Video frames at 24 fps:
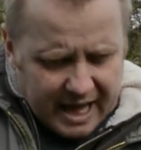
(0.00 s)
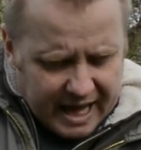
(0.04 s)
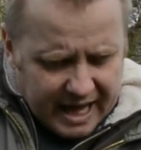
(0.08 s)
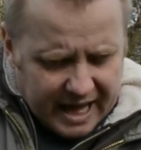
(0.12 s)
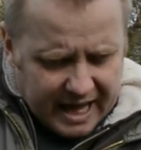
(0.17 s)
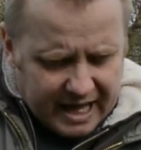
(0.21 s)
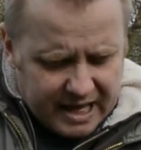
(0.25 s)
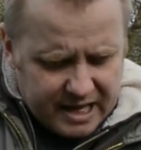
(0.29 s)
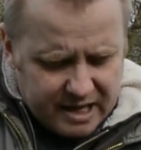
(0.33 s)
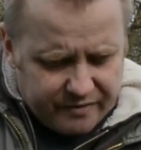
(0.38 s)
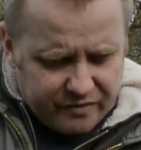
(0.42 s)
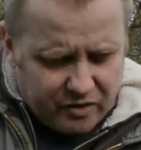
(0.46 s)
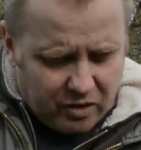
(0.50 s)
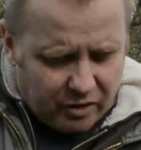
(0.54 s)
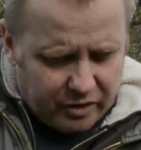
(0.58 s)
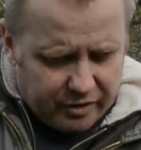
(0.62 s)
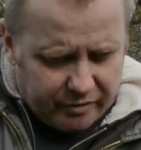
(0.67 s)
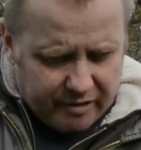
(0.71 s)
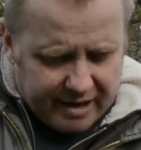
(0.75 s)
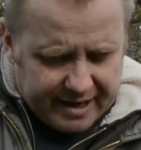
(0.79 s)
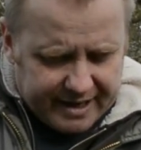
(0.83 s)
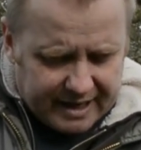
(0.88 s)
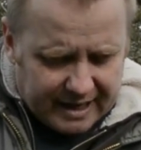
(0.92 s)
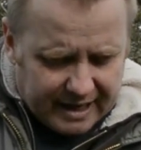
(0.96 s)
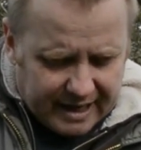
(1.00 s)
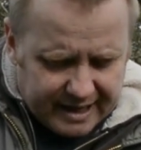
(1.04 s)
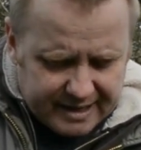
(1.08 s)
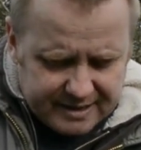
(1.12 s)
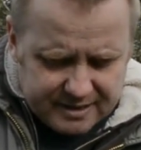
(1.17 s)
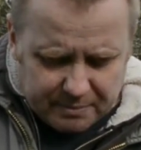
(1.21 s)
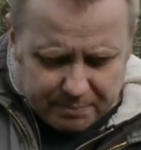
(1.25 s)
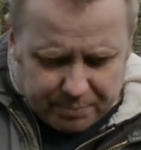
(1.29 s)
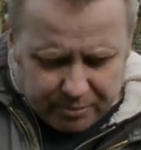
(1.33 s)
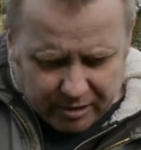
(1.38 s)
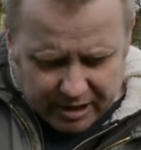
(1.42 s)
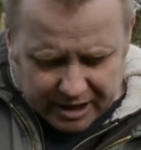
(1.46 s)
Here you've got the
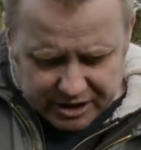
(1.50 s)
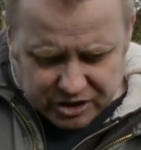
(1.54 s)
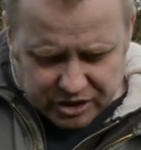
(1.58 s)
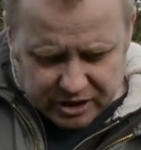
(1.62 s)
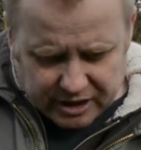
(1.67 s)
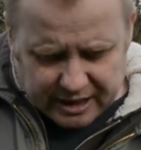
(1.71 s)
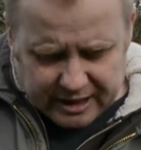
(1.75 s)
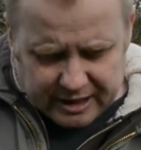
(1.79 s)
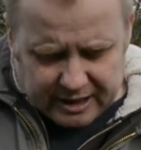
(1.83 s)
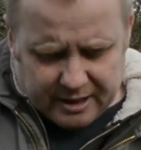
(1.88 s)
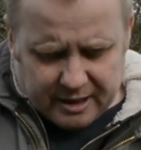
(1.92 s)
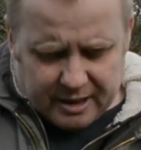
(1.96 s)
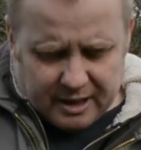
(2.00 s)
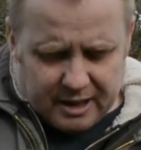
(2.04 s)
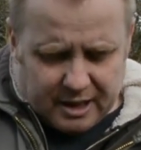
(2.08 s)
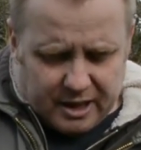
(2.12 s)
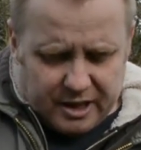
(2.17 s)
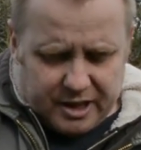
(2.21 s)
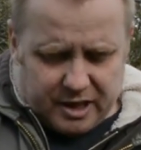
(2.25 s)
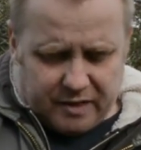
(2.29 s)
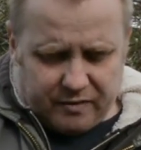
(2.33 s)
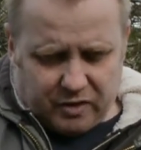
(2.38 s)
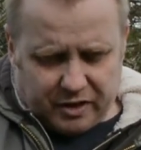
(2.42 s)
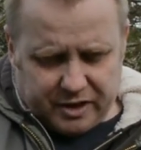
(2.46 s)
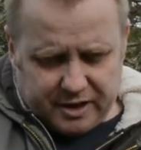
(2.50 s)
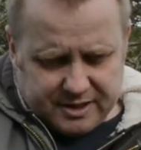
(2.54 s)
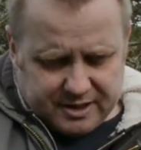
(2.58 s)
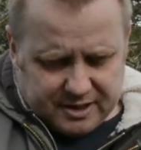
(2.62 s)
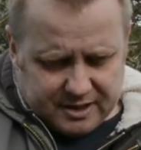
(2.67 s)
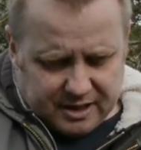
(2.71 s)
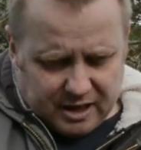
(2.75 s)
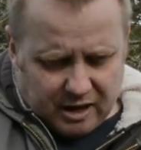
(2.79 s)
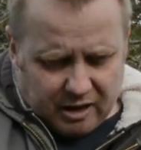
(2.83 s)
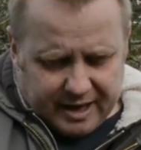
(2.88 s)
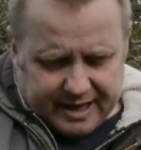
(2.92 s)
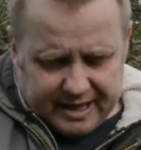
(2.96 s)
regulator pressure. You've got a
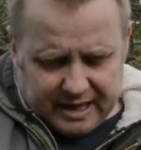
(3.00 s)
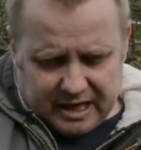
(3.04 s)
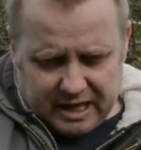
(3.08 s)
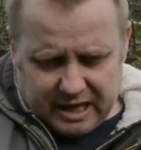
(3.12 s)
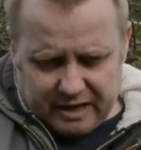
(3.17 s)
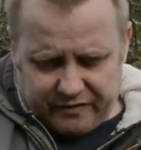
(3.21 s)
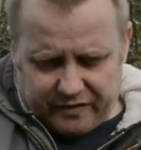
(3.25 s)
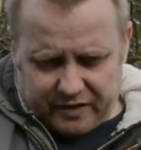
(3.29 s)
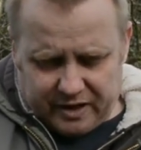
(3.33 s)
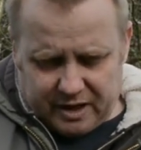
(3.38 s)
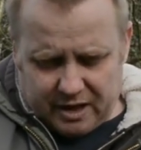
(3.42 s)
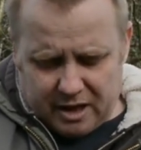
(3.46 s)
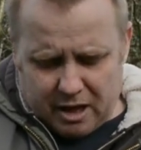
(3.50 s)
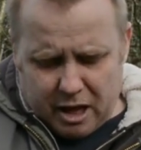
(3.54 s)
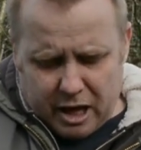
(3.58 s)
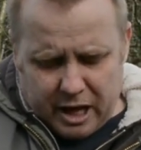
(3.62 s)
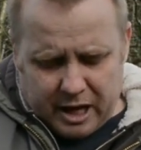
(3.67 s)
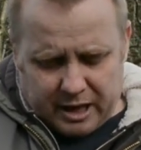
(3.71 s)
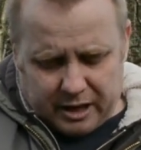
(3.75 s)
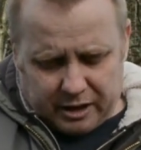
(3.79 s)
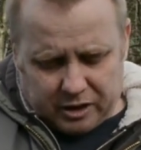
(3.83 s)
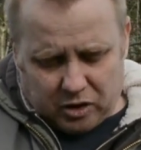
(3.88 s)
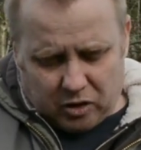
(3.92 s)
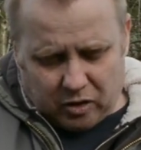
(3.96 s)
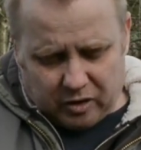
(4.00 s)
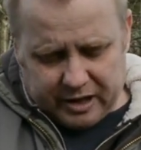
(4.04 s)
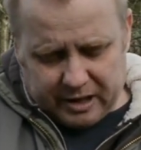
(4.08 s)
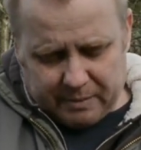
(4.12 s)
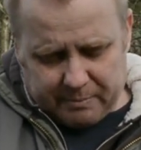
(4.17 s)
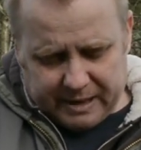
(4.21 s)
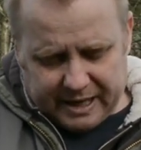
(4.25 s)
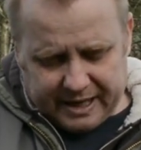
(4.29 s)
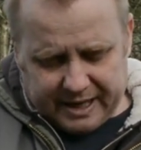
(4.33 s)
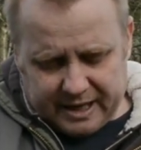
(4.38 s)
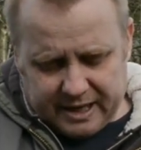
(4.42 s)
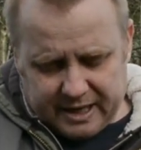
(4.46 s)
side lever cocking
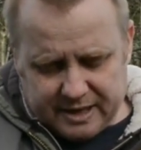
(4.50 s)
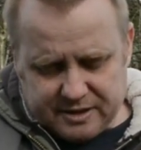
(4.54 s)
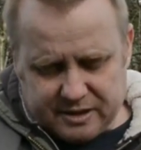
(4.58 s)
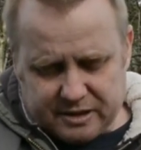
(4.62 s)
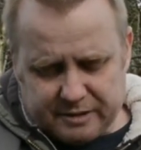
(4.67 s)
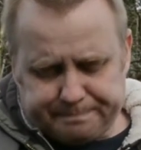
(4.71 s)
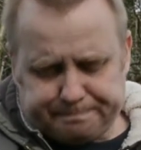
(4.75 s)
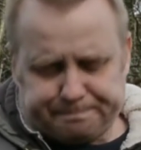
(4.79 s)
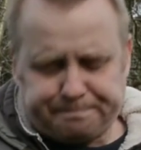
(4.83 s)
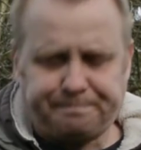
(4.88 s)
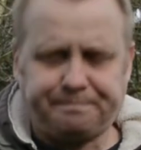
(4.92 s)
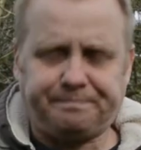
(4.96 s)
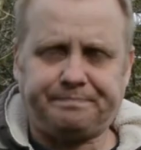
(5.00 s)
mechanism.